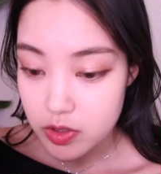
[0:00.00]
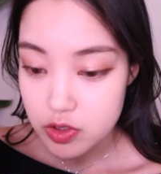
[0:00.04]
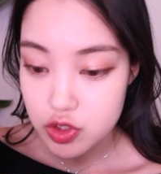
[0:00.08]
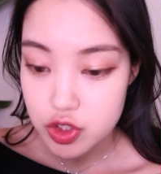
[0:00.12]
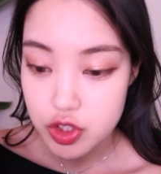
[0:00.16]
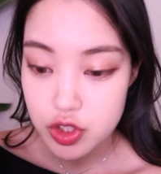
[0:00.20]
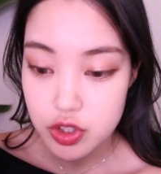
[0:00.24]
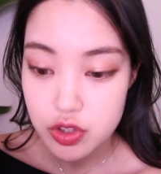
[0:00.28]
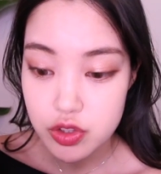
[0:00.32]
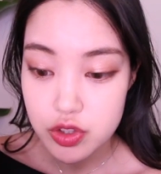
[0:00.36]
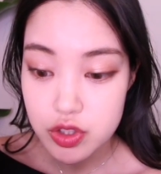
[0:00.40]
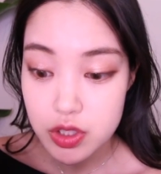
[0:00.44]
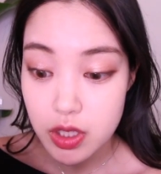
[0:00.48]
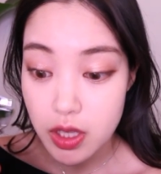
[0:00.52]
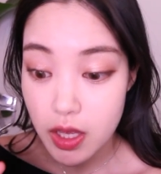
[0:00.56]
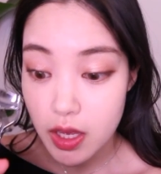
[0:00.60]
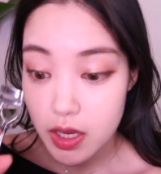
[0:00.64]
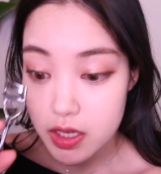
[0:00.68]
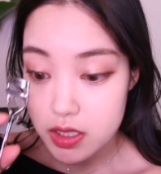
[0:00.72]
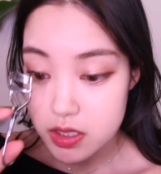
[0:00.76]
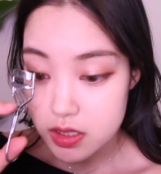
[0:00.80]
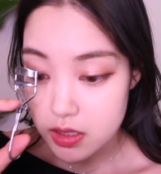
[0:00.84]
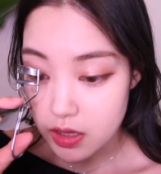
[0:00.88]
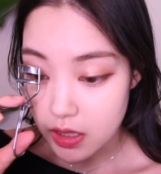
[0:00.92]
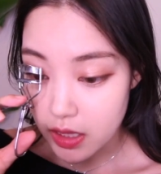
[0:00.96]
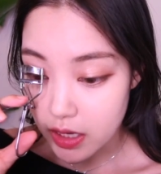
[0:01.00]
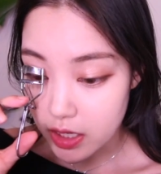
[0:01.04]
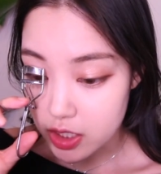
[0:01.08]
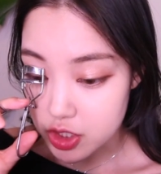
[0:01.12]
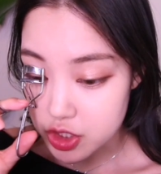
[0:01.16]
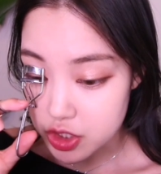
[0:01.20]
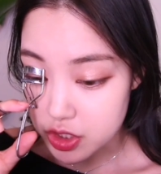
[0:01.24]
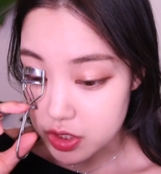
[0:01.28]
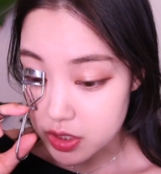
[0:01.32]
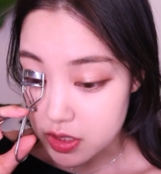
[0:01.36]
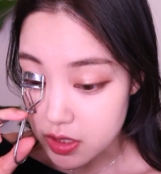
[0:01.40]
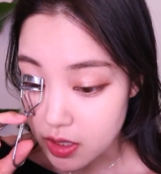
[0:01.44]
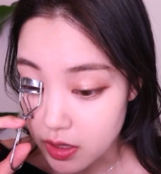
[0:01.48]
And she usually has
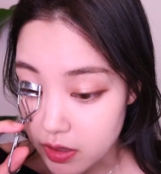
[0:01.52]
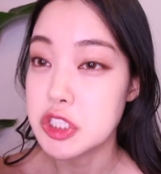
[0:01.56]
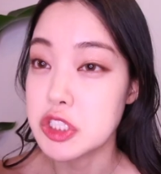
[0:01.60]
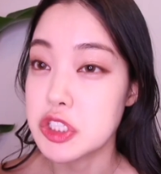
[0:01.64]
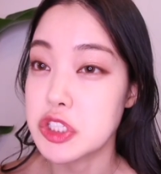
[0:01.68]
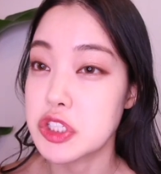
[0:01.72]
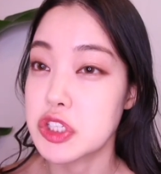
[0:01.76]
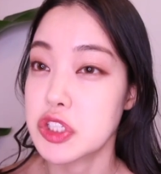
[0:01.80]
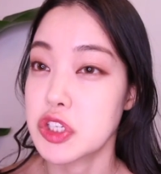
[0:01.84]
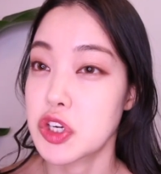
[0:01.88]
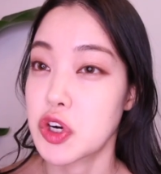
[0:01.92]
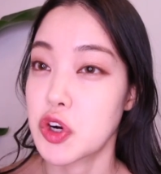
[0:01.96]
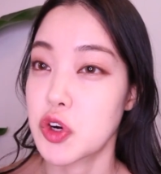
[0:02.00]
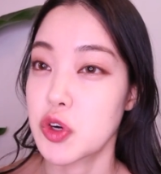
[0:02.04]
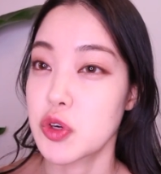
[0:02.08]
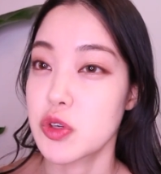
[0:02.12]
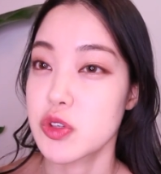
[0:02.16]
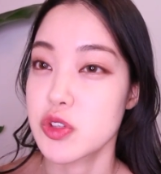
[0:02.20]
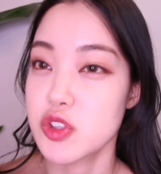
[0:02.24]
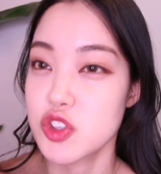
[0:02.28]
lashes that just curl